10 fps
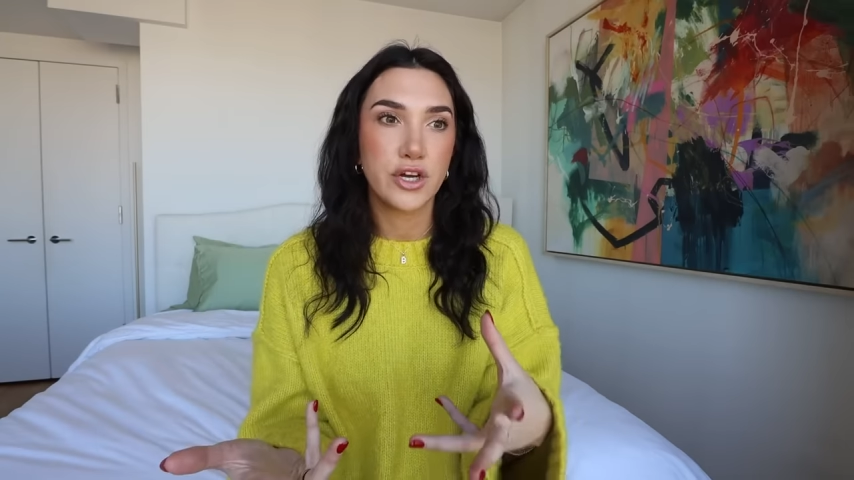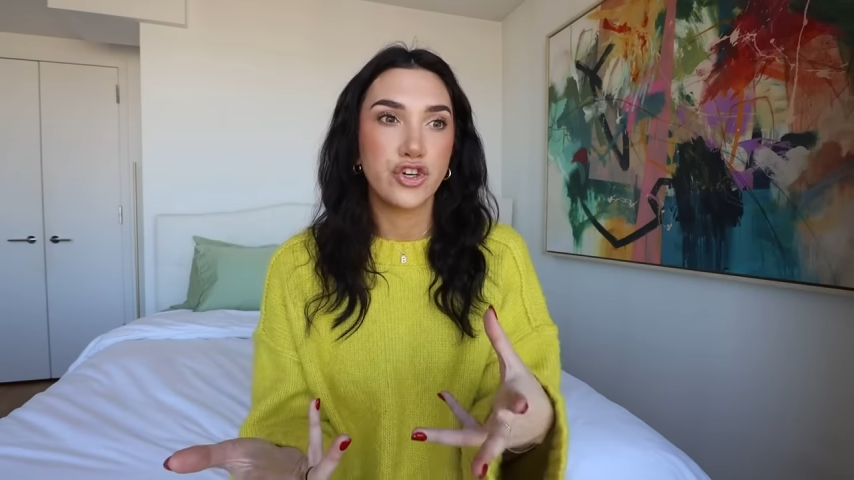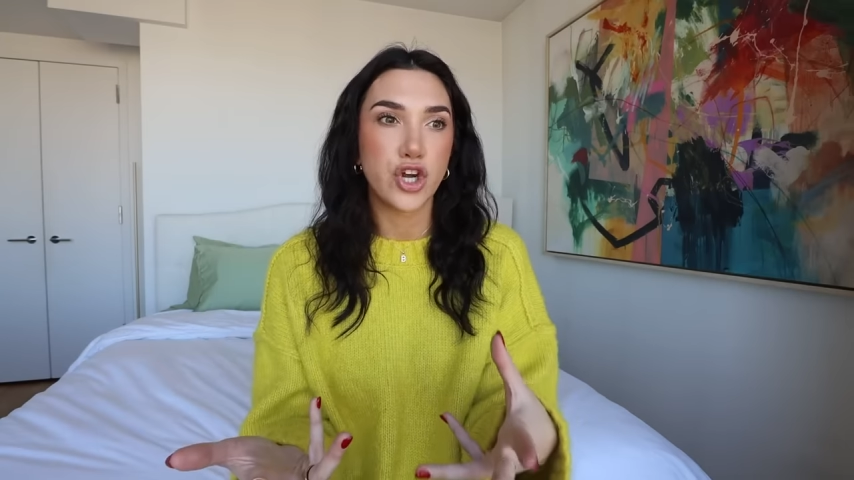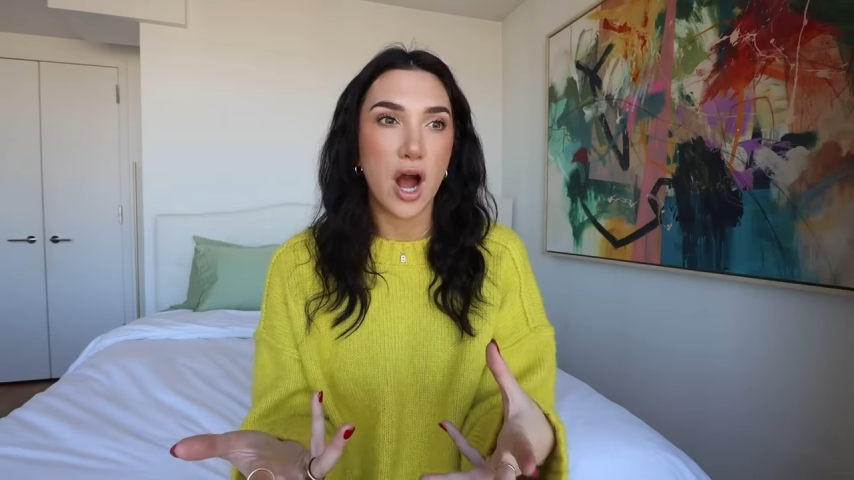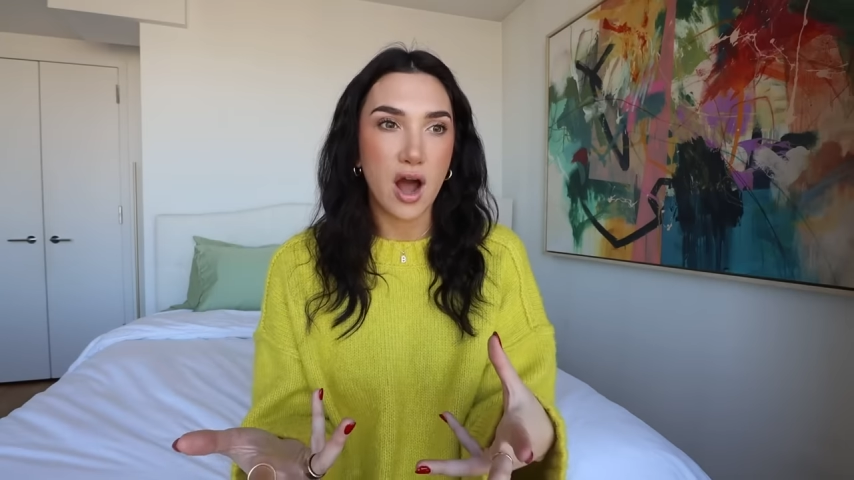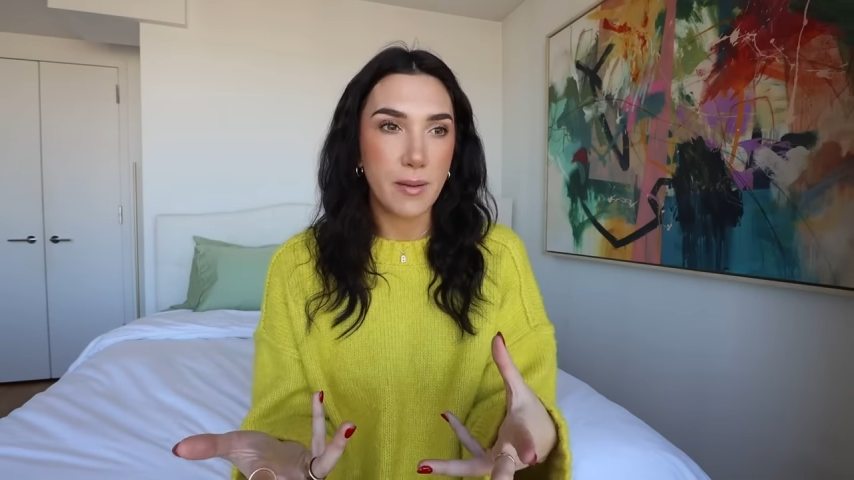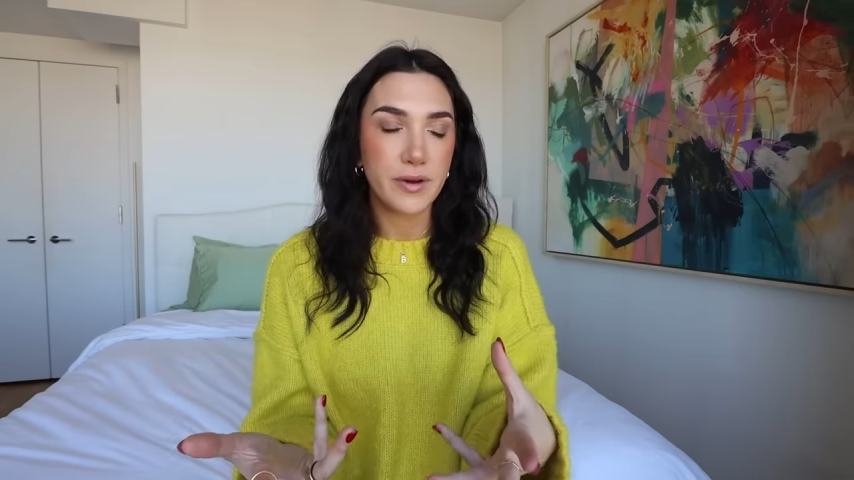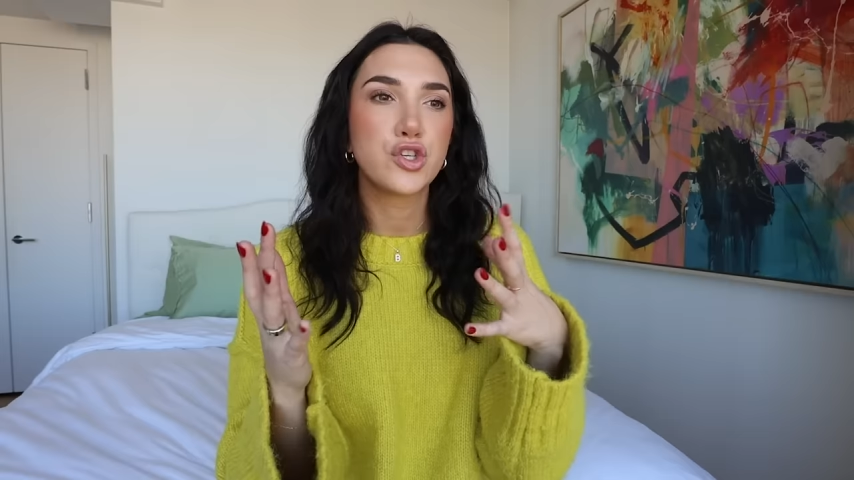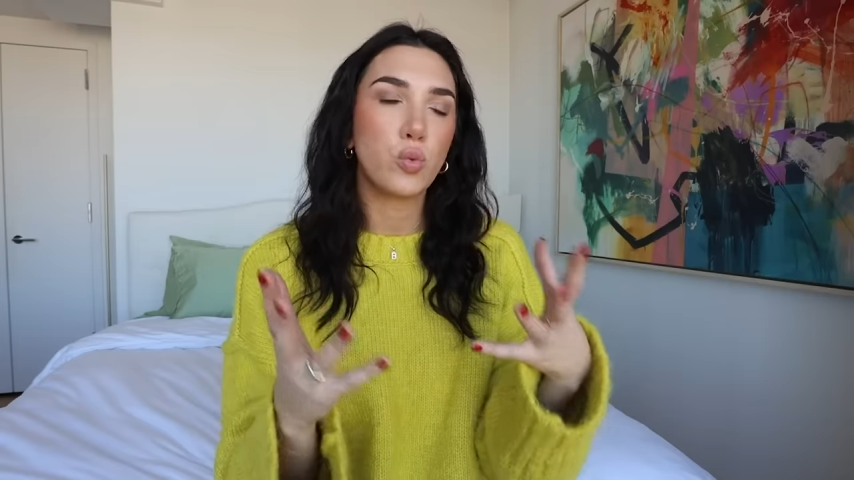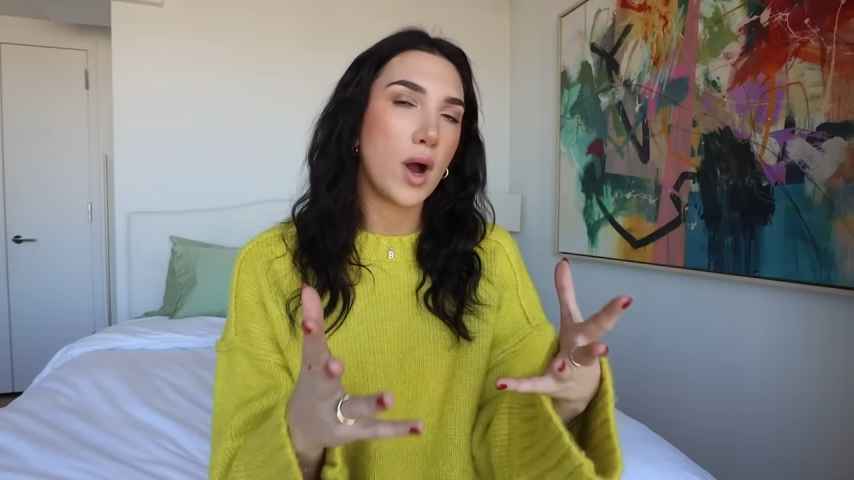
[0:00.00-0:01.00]

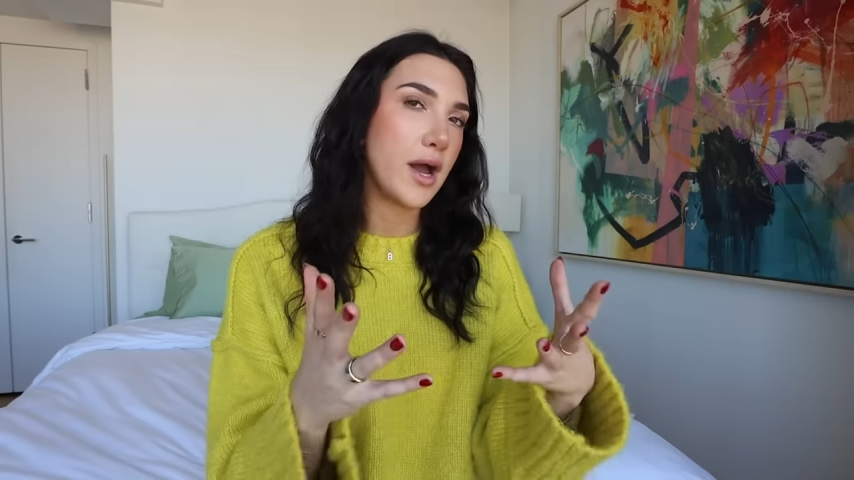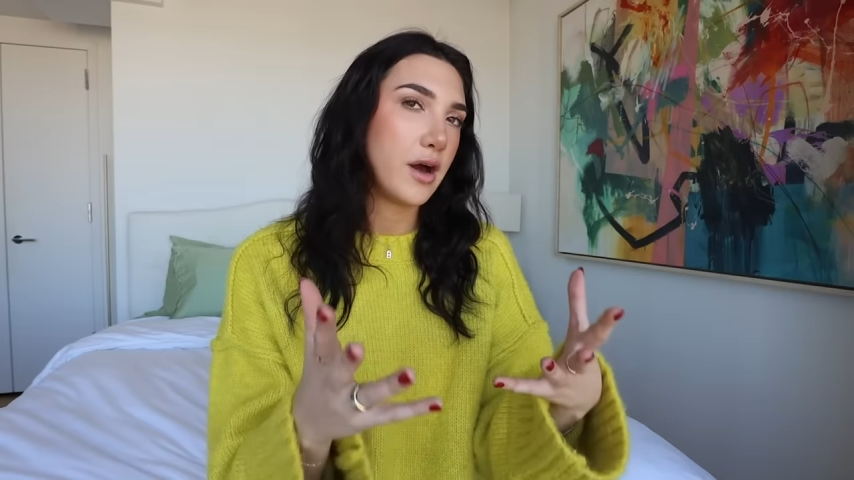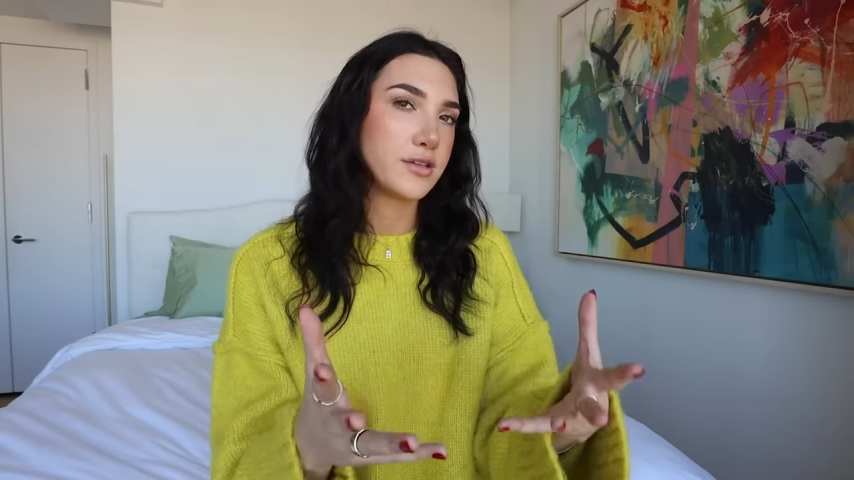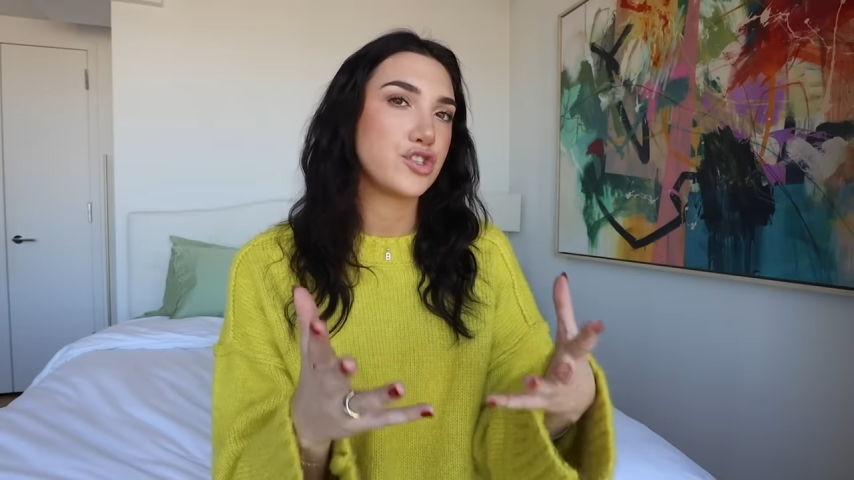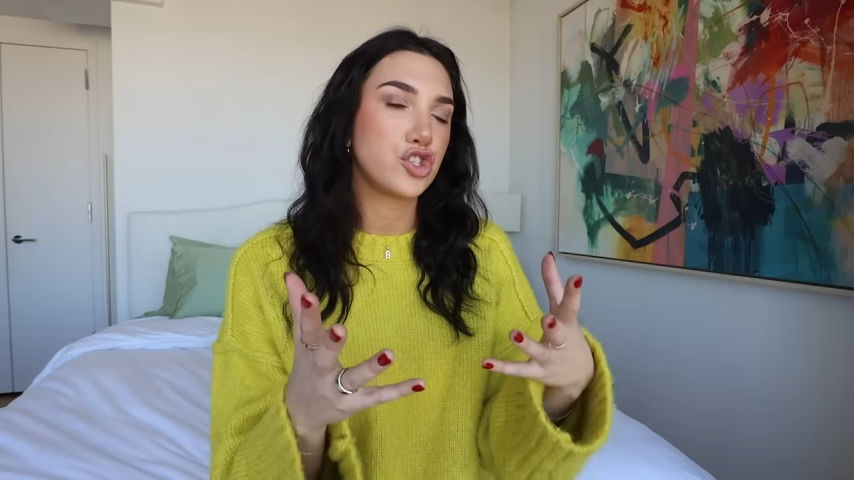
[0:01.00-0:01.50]
job so why not